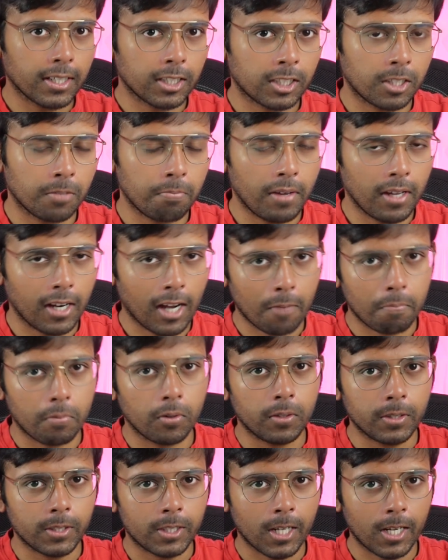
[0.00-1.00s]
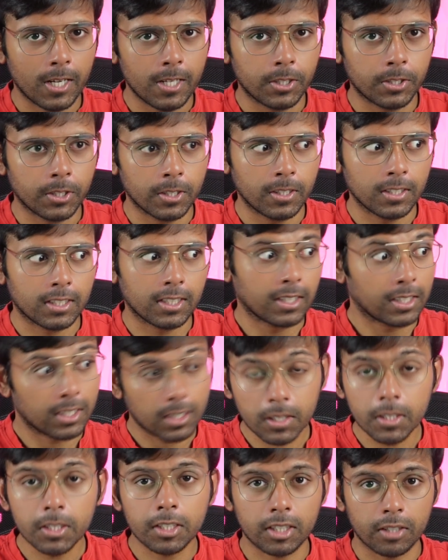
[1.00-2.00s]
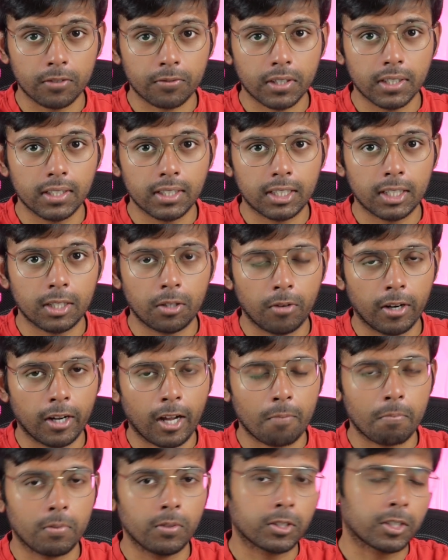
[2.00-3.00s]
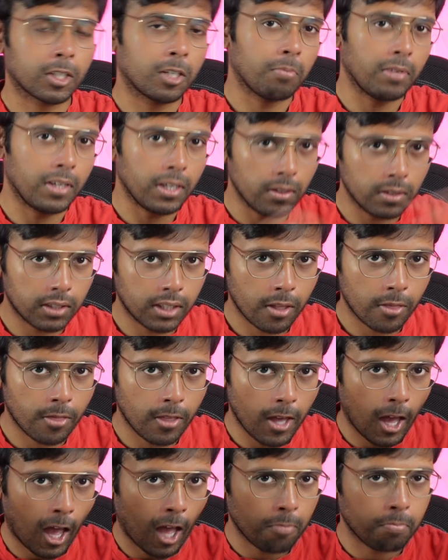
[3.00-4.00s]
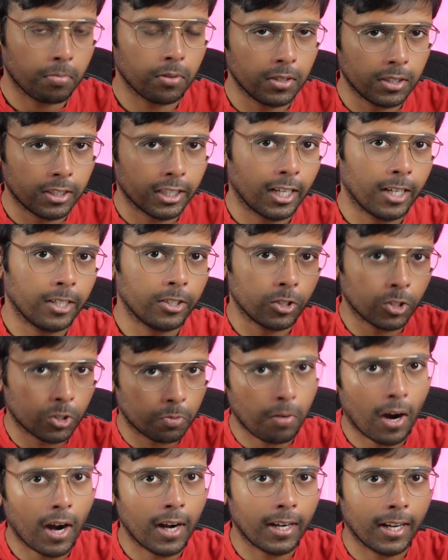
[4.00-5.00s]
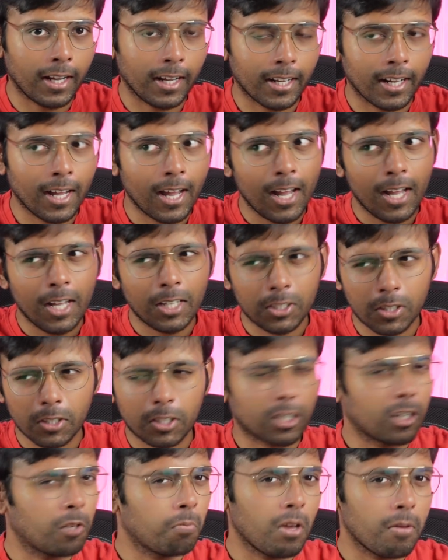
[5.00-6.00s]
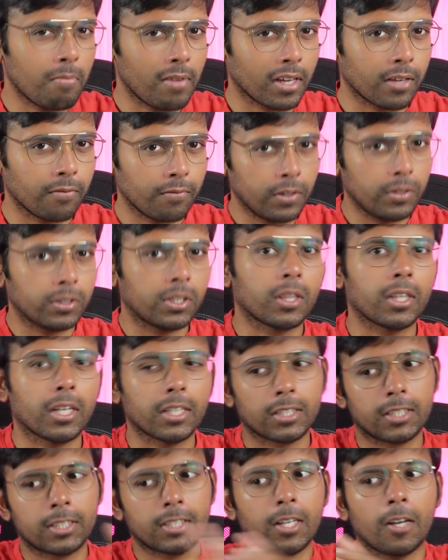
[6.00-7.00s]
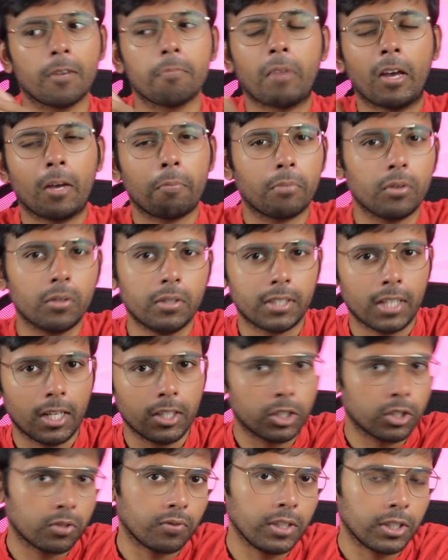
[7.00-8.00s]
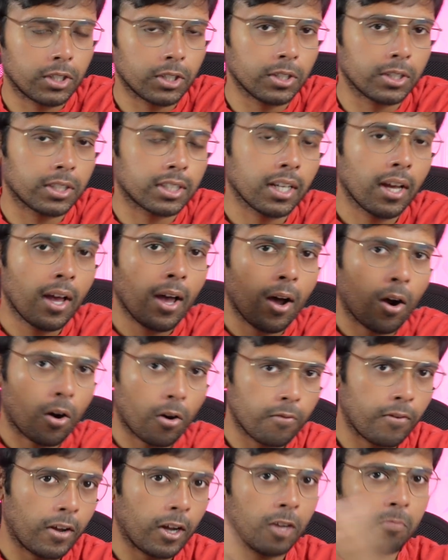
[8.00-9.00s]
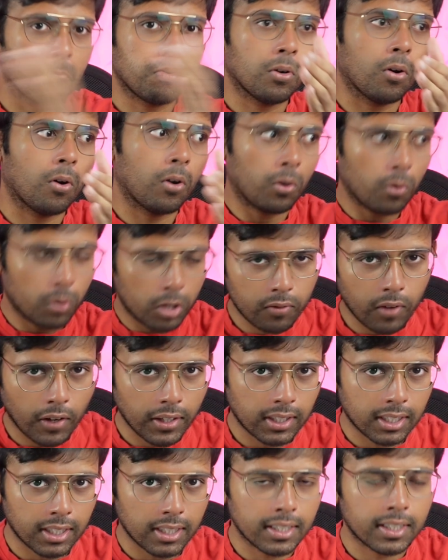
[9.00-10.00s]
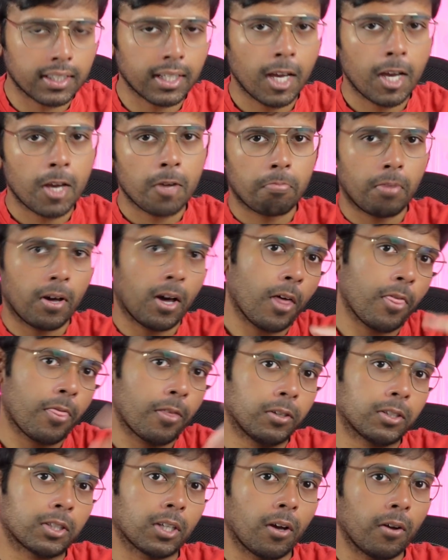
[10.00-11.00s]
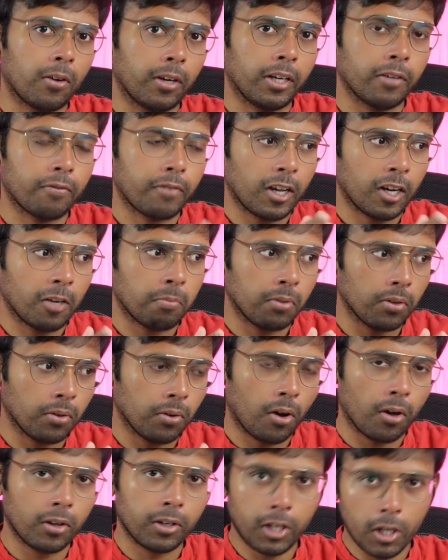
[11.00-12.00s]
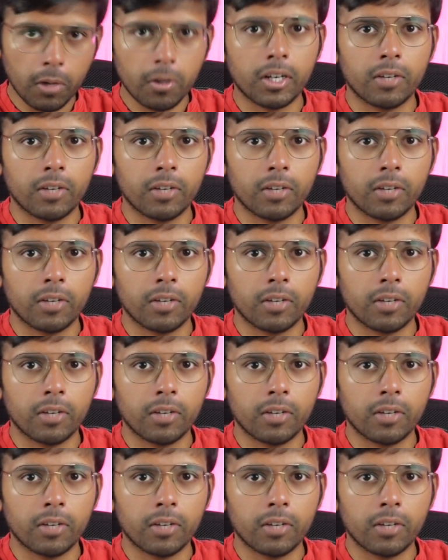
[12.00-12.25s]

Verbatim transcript: this to be an Apple Intelligence exclusive considering Apple's going to be using the Apple Intelligence branding, so it's going to be a bit confusing that some Apple Intelligence features are available on all devices but others are only available on newer